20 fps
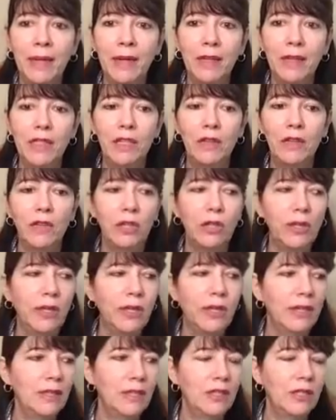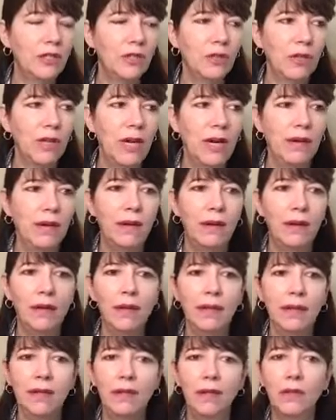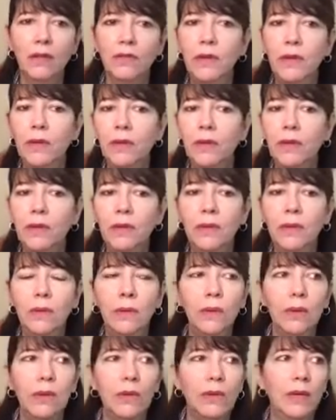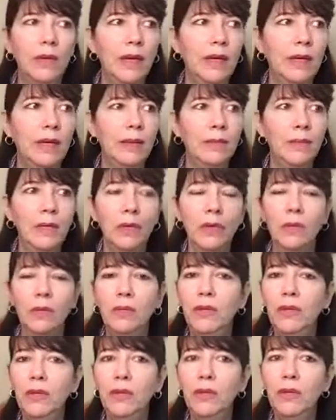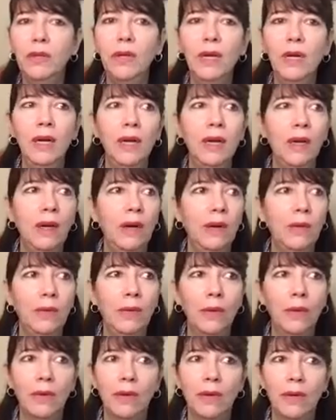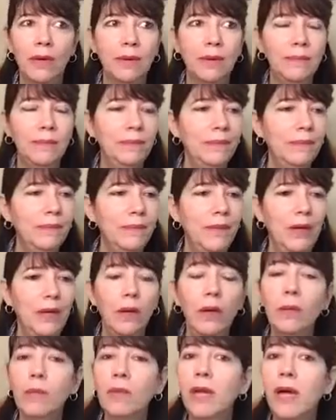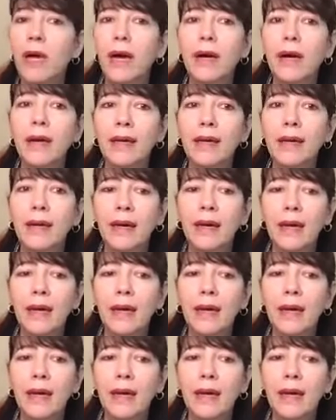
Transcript: So if you look at a digital clock on your phone or your computer or alarm clock,